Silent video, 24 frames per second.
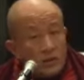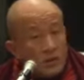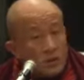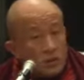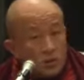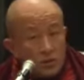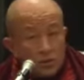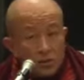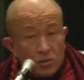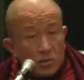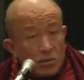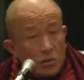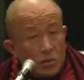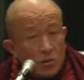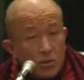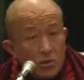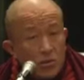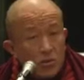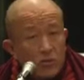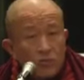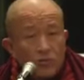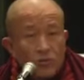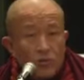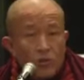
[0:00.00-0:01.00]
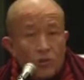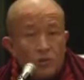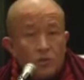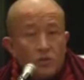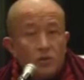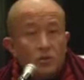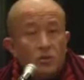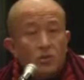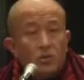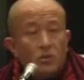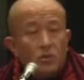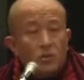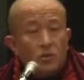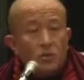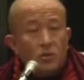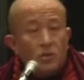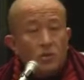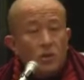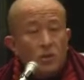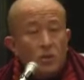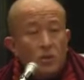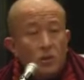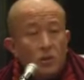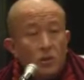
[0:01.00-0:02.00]
this is so important to
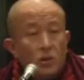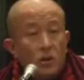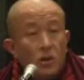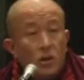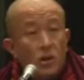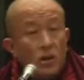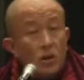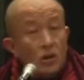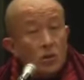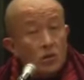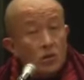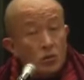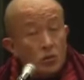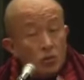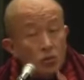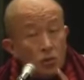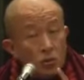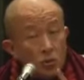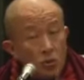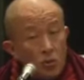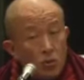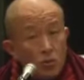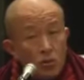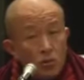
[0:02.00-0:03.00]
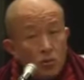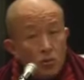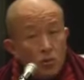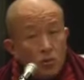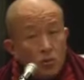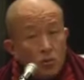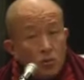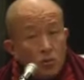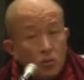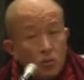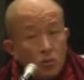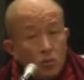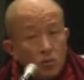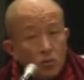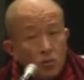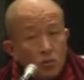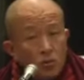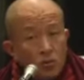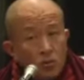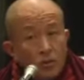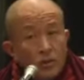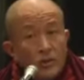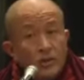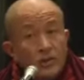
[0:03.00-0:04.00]
know. Guru
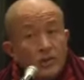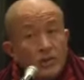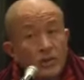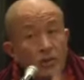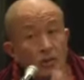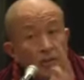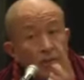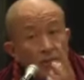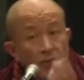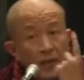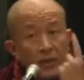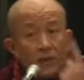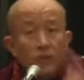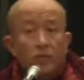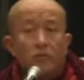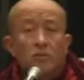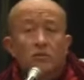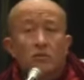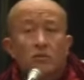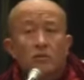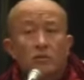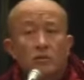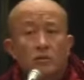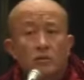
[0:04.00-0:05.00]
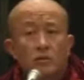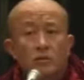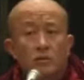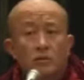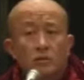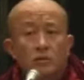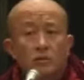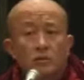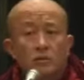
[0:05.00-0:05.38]
is the method.